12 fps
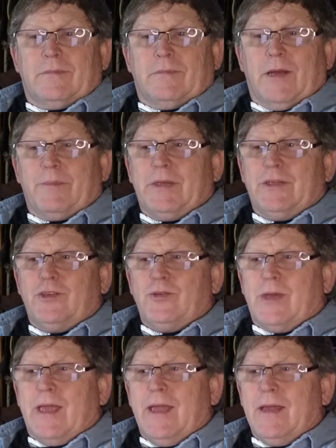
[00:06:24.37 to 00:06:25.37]
I mean, you
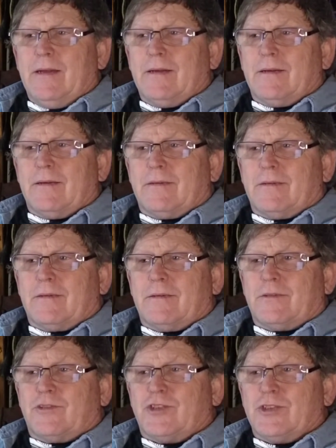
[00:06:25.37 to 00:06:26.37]
can't
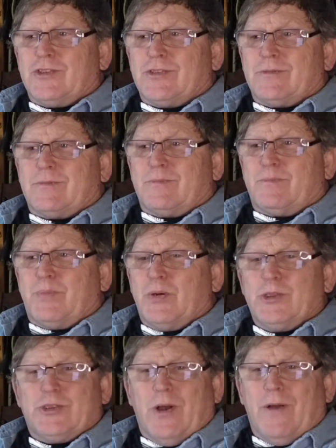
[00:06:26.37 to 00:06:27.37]
just
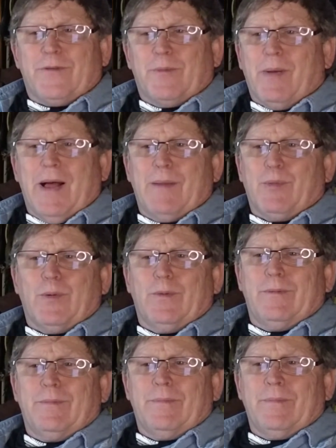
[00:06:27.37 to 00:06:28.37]
push off the Bible.
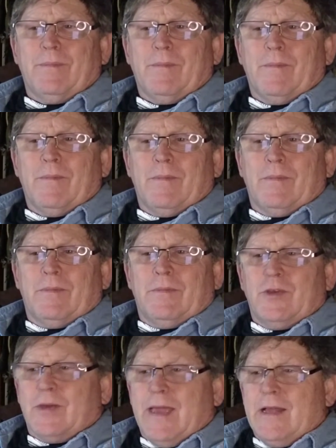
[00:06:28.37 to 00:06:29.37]

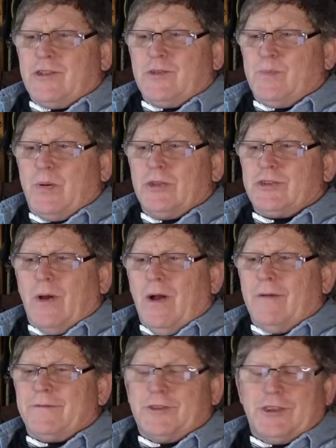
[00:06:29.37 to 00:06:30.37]
You can't just push
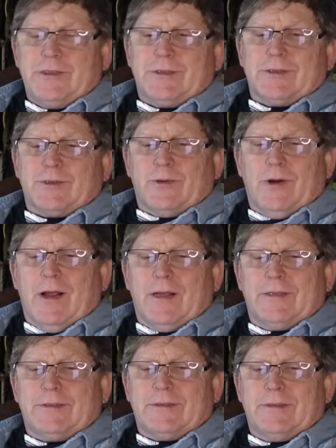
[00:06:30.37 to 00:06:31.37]
off Jesus
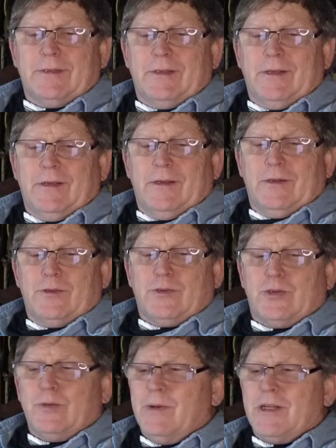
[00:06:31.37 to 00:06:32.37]
Christ.
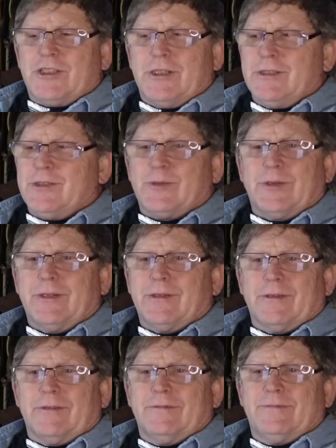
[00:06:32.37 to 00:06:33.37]
Too much history
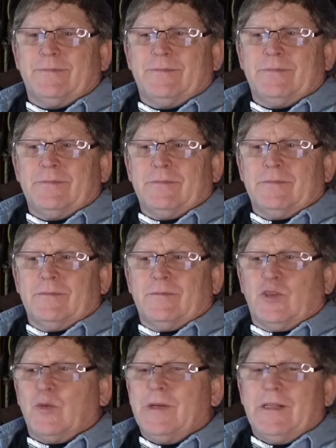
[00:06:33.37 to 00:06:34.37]
here.
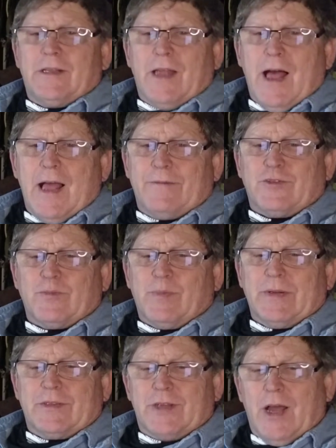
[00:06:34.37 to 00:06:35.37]
Too many lives have
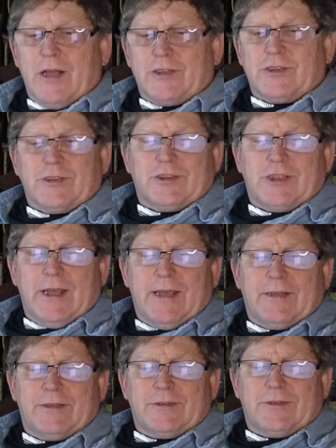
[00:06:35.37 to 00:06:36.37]
been touched and
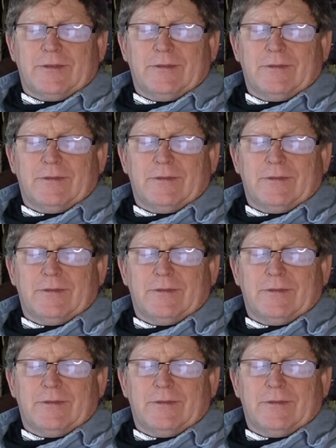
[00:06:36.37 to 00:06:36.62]
changed.